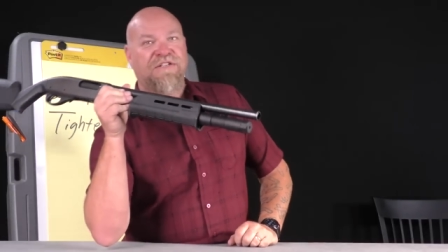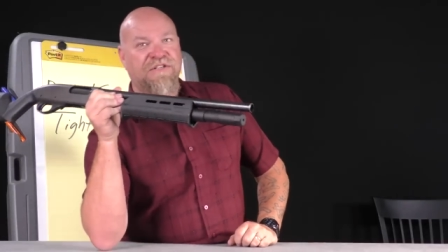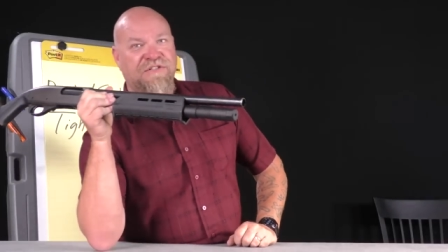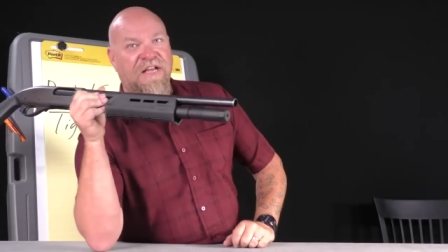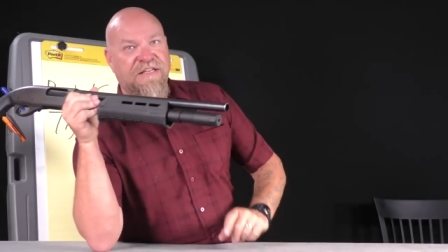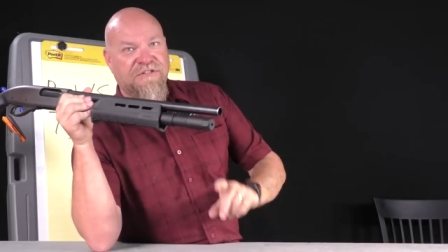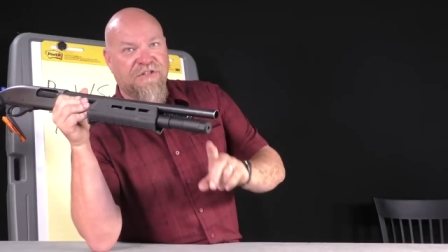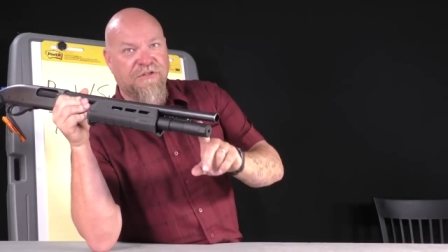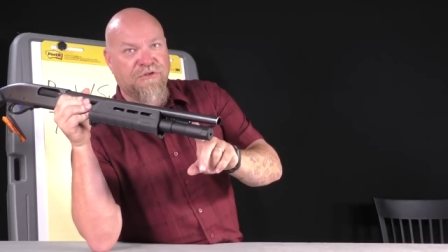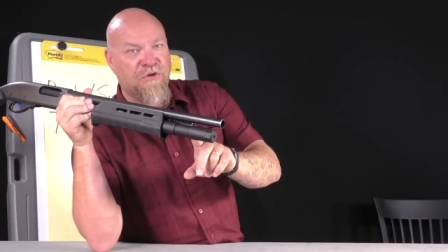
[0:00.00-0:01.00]
says
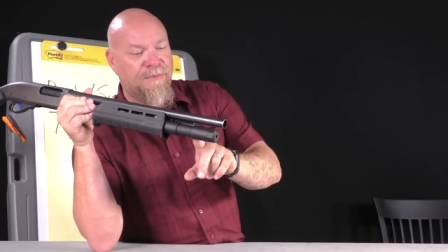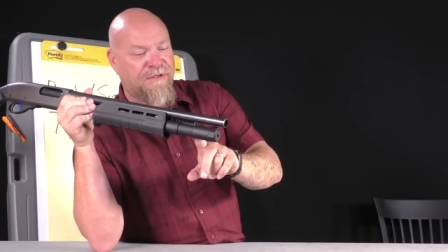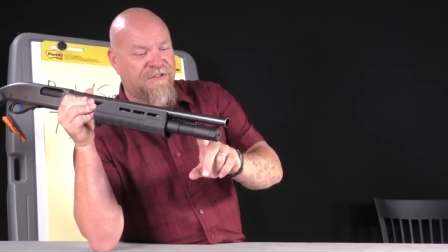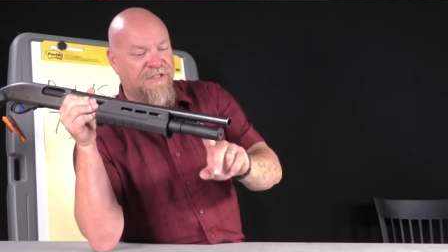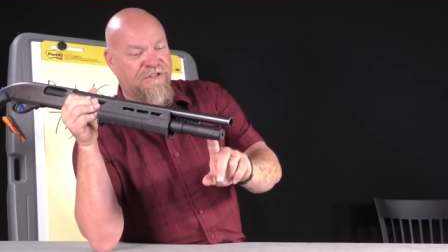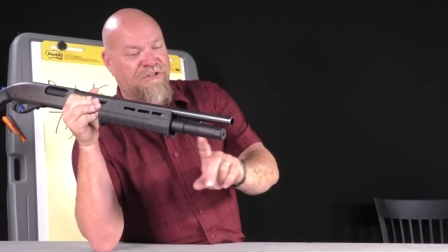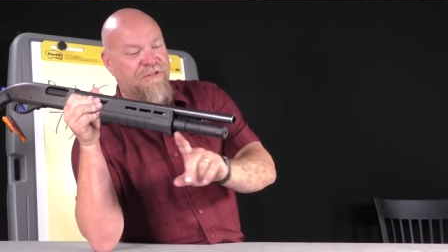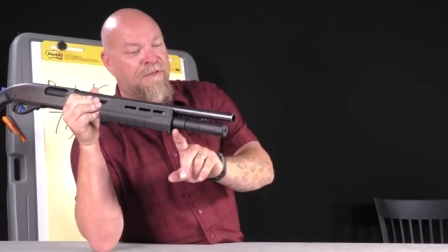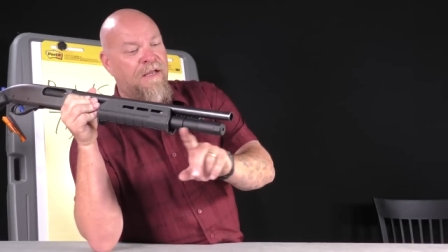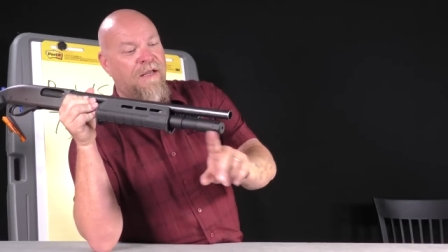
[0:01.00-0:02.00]
sights tube
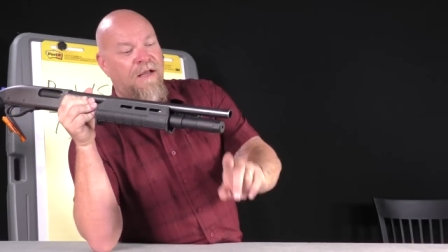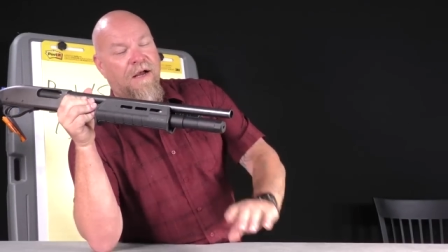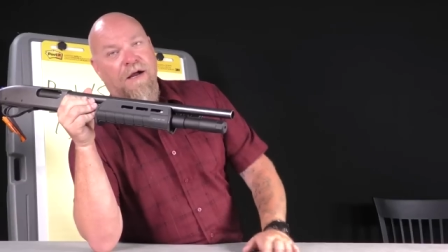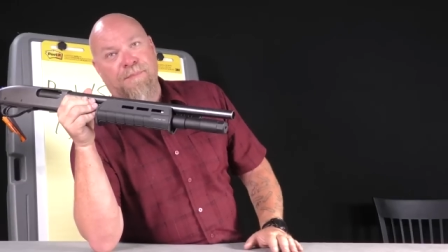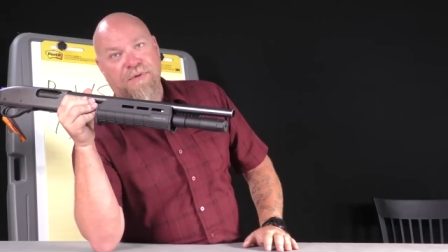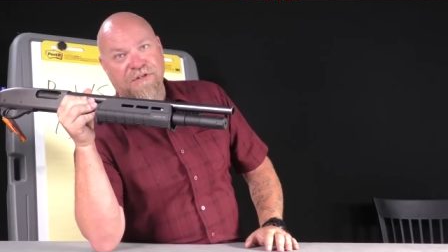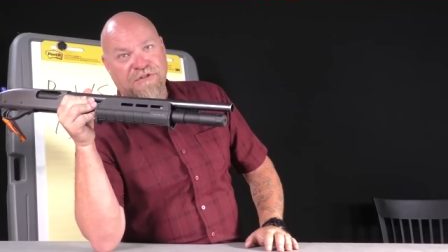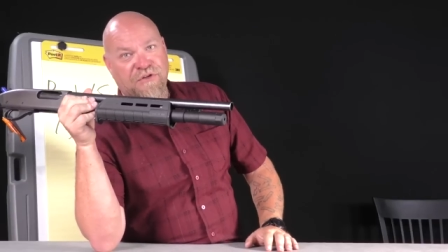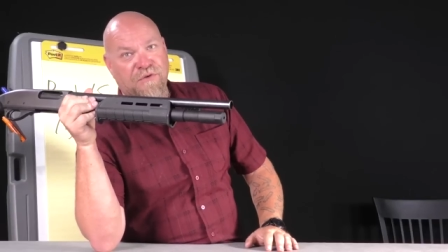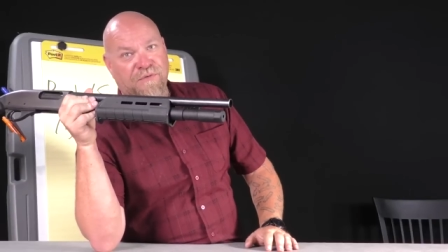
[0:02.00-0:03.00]
extension uh, plus
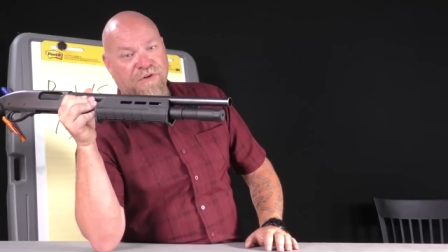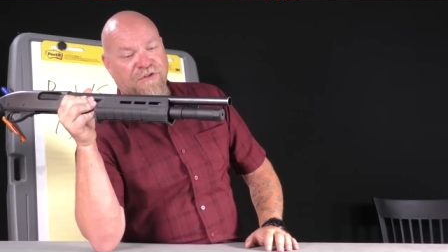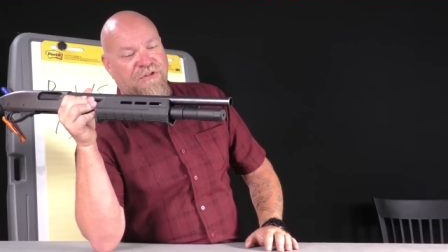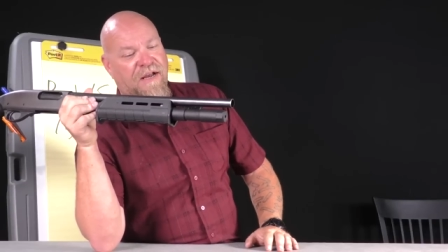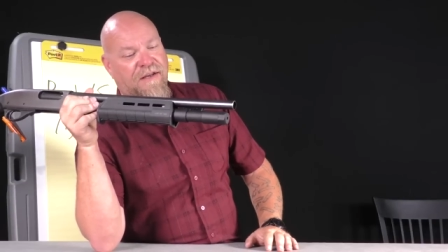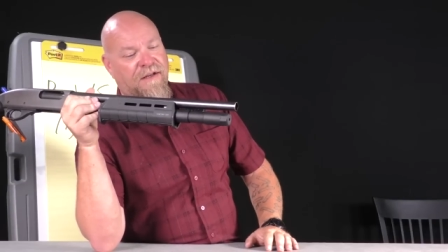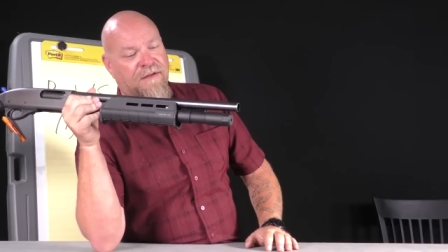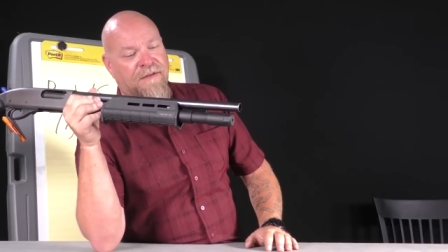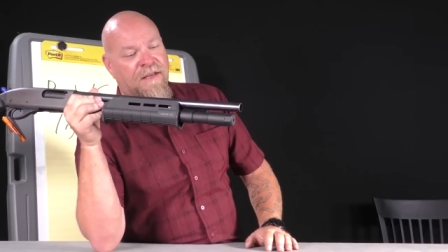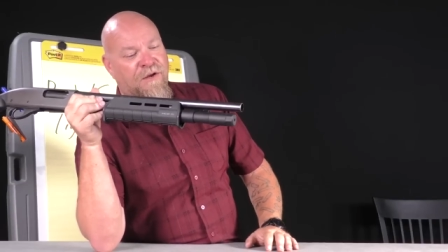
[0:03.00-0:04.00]
two for your shotgun.